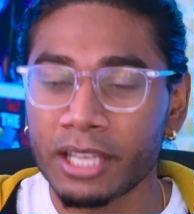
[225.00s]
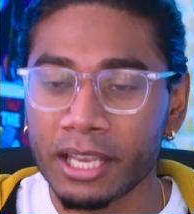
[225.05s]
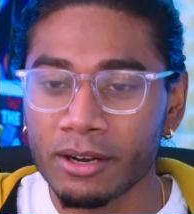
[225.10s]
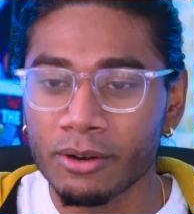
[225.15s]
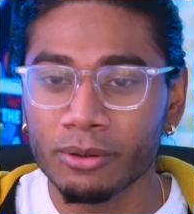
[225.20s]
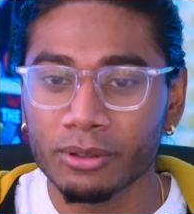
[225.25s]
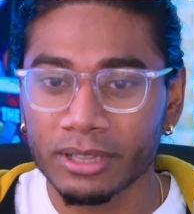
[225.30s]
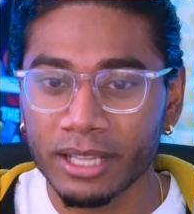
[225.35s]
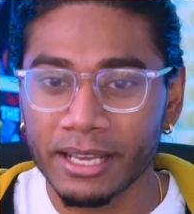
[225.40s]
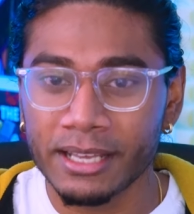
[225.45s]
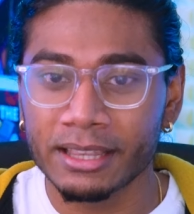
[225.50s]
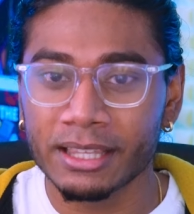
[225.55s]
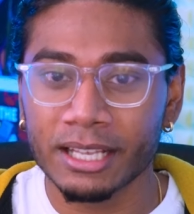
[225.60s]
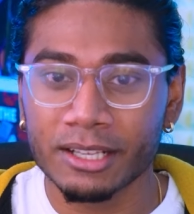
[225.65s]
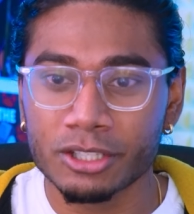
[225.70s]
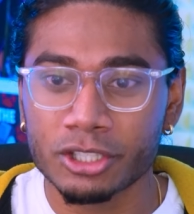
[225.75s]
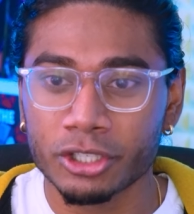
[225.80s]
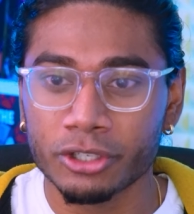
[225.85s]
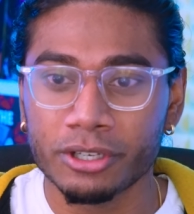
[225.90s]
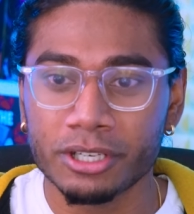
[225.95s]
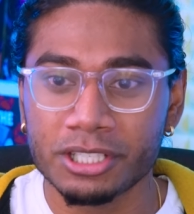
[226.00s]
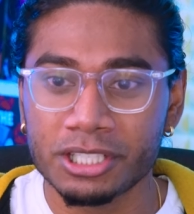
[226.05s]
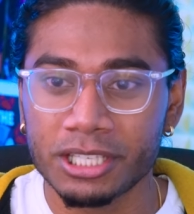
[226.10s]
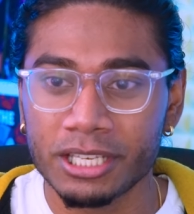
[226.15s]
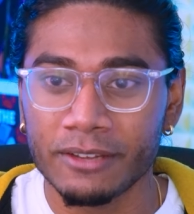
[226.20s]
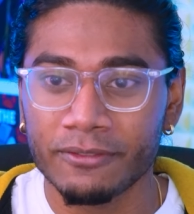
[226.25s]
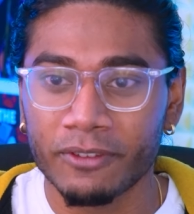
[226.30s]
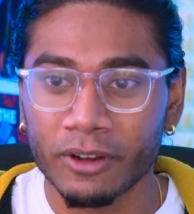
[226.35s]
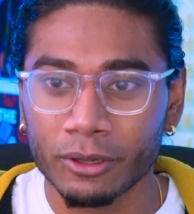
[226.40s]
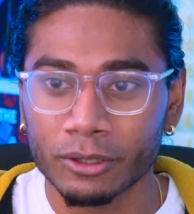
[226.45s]
don't like that Xerneas
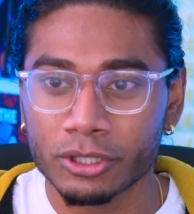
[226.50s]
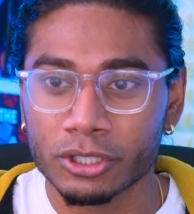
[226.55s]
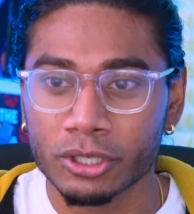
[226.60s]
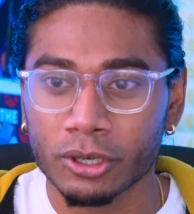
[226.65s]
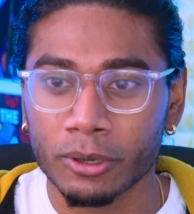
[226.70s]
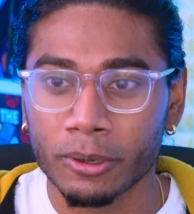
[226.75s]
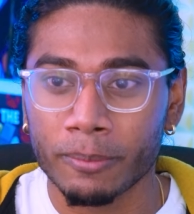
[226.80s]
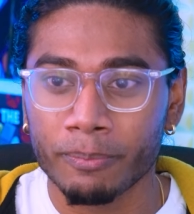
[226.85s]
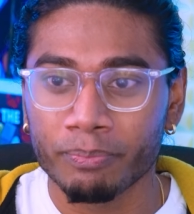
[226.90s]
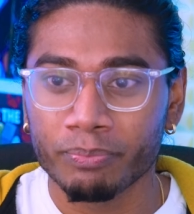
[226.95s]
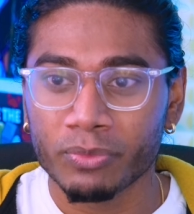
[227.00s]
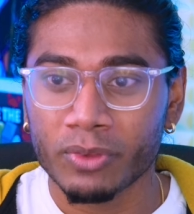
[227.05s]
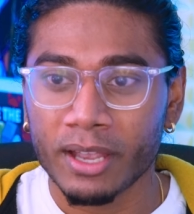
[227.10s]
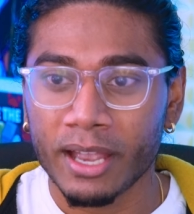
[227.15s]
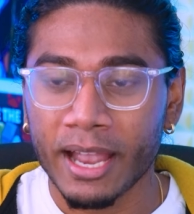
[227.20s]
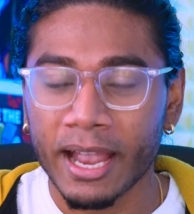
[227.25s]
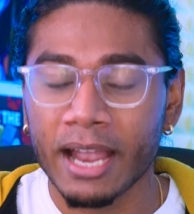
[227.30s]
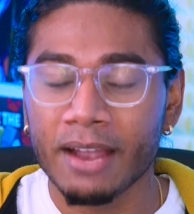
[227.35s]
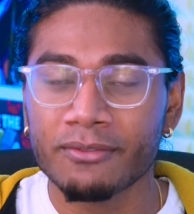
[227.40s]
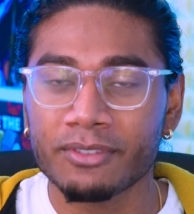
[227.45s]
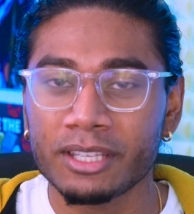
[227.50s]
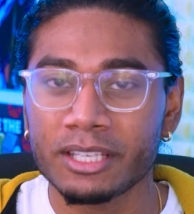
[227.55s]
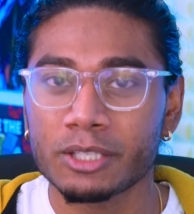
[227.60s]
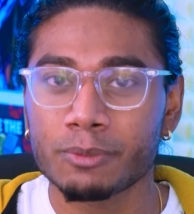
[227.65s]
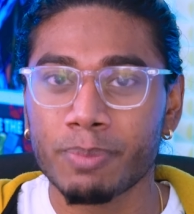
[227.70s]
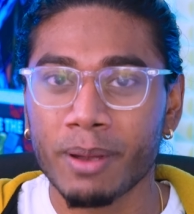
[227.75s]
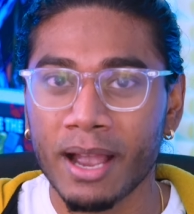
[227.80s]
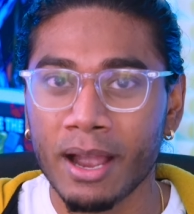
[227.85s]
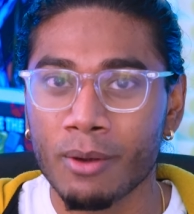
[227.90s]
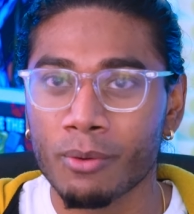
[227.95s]
and Yveltal have these
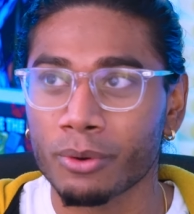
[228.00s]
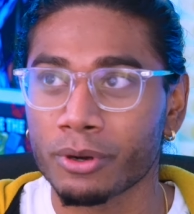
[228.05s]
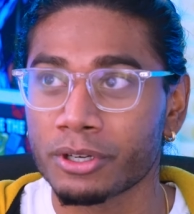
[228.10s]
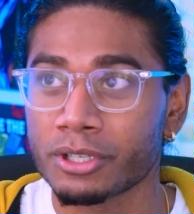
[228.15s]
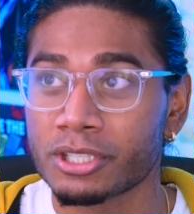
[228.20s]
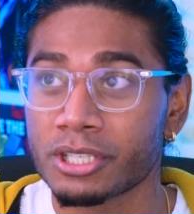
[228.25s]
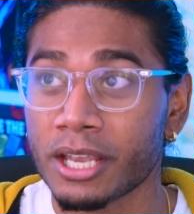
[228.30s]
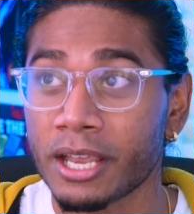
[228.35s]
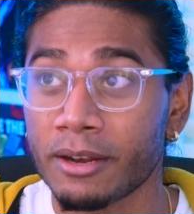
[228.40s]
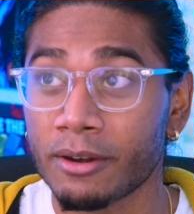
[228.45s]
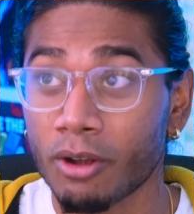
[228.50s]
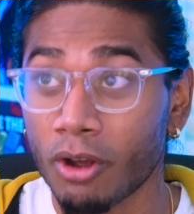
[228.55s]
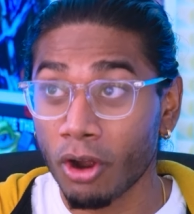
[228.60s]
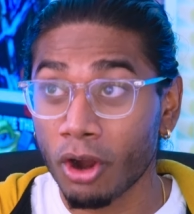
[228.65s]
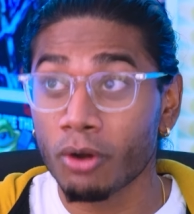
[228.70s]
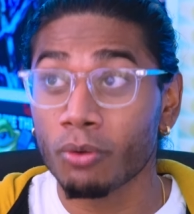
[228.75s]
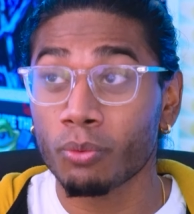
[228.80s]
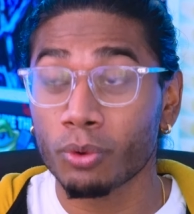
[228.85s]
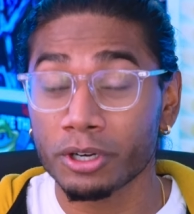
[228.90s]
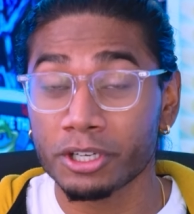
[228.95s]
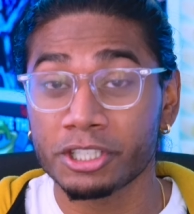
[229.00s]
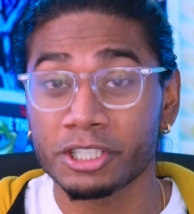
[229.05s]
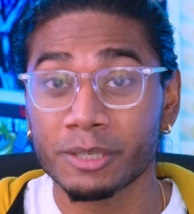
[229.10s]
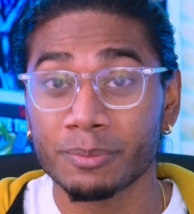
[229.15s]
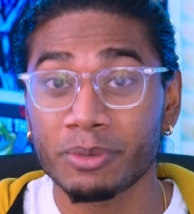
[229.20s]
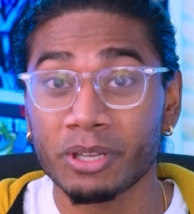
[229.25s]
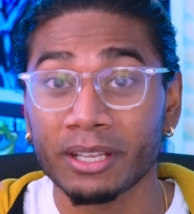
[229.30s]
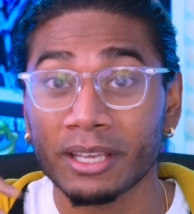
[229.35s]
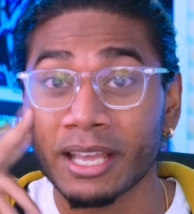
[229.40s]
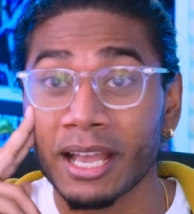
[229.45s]
powers and are
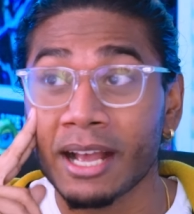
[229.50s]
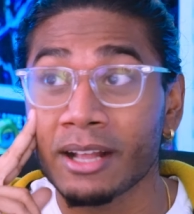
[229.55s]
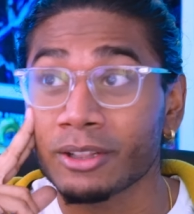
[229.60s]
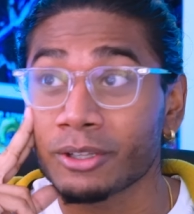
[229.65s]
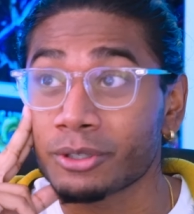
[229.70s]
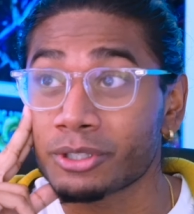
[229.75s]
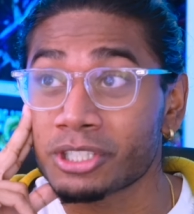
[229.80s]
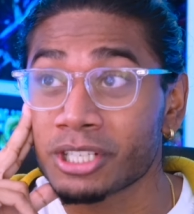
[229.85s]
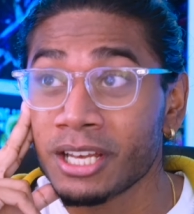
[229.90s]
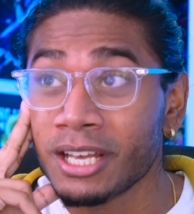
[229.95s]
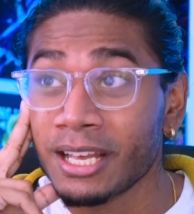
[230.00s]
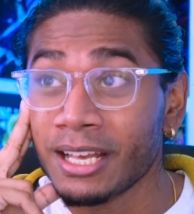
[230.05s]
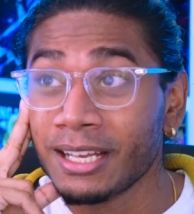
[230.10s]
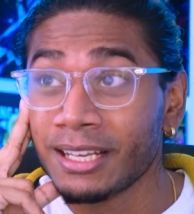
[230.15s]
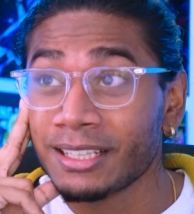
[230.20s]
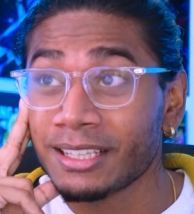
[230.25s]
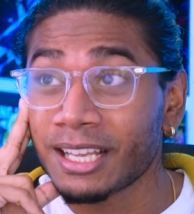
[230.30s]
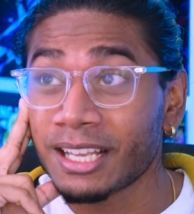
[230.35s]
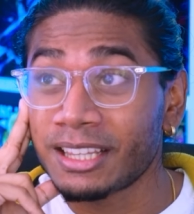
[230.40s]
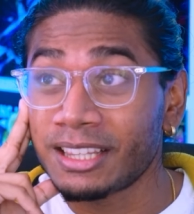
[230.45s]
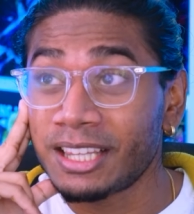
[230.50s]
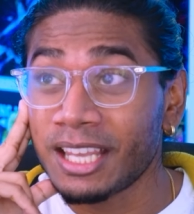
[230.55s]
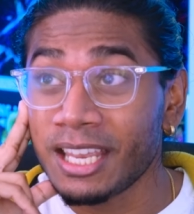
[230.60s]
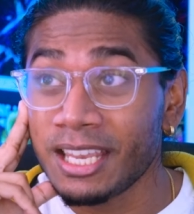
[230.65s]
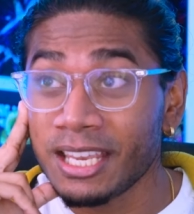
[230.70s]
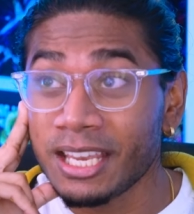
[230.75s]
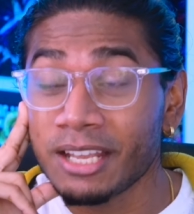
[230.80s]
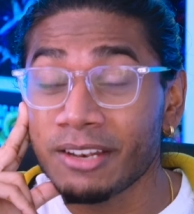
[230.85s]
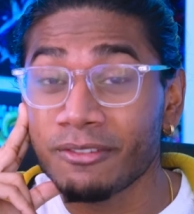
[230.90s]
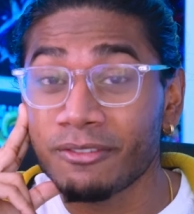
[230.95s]
worshipped in Kalos that
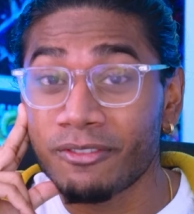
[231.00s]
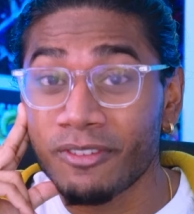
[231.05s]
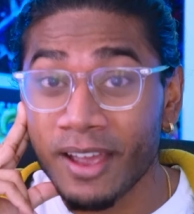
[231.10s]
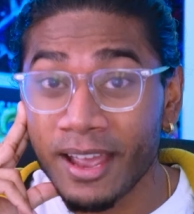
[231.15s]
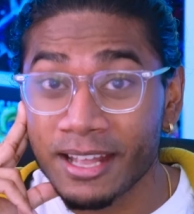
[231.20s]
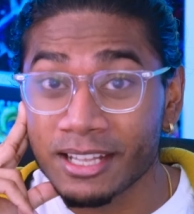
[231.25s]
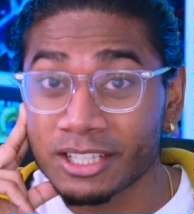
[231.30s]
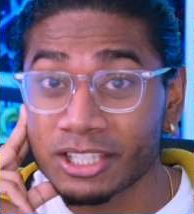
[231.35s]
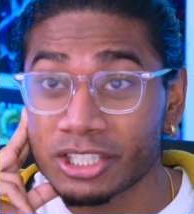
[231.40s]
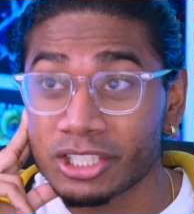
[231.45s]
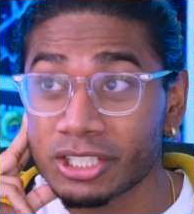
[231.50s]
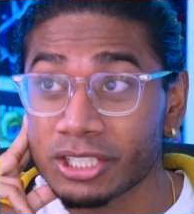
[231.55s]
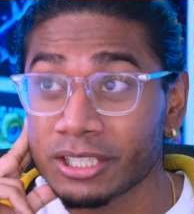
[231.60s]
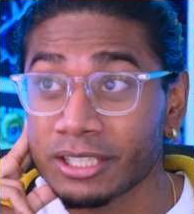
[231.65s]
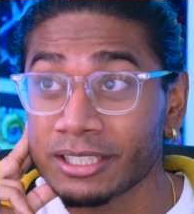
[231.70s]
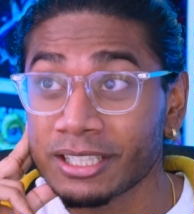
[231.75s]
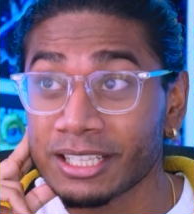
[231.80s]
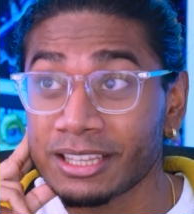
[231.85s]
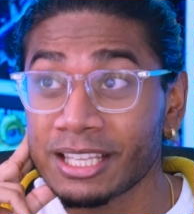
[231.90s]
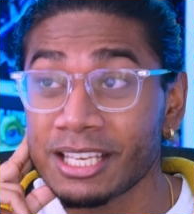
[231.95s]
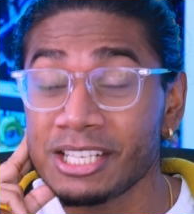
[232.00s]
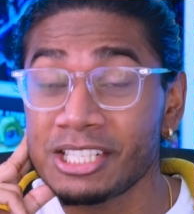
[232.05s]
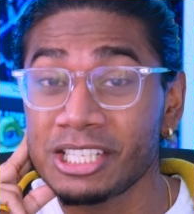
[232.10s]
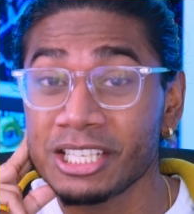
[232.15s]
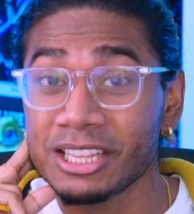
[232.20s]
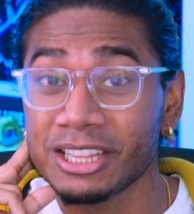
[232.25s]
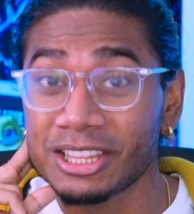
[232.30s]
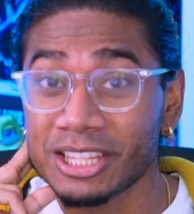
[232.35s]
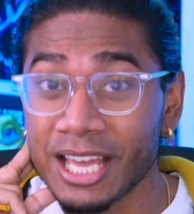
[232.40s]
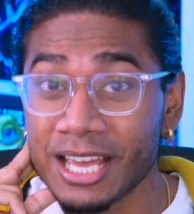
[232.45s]
they invent, that they
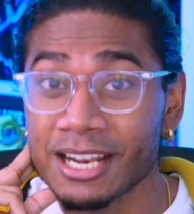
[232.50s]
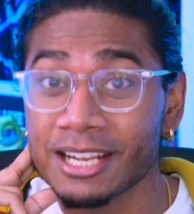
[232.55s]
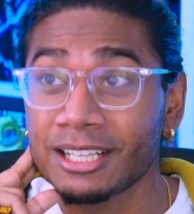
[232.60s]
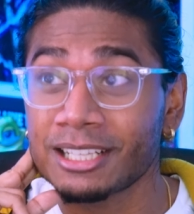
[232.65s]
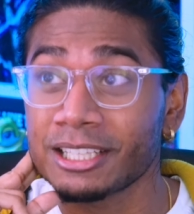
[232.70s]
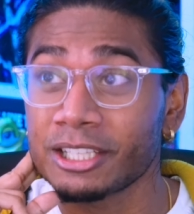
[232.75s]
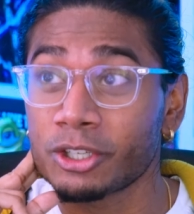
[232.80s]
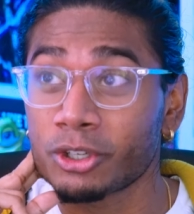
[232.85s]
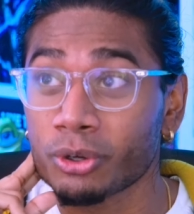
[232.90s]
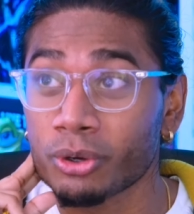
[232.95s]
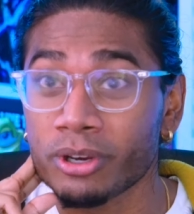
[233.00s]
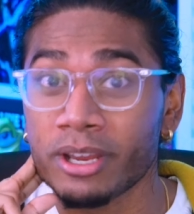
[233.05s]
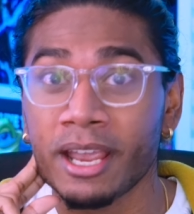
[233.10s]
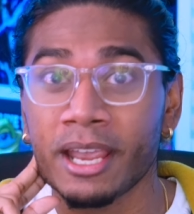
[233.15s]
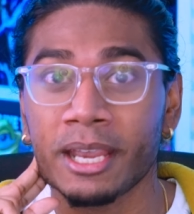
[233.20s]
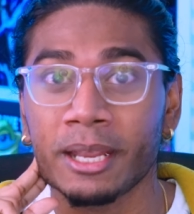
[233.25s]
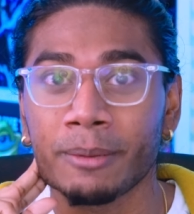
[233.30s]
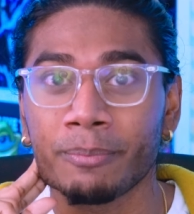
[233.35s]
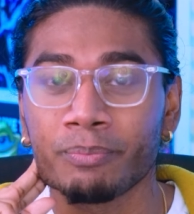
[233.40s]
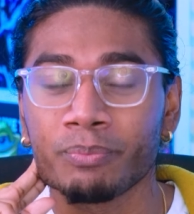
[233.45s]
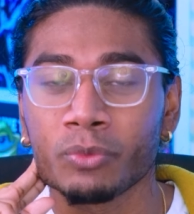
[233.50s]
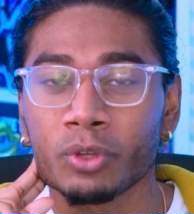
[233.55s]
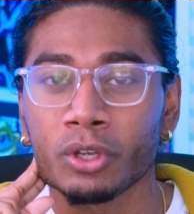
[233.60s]
synthetically create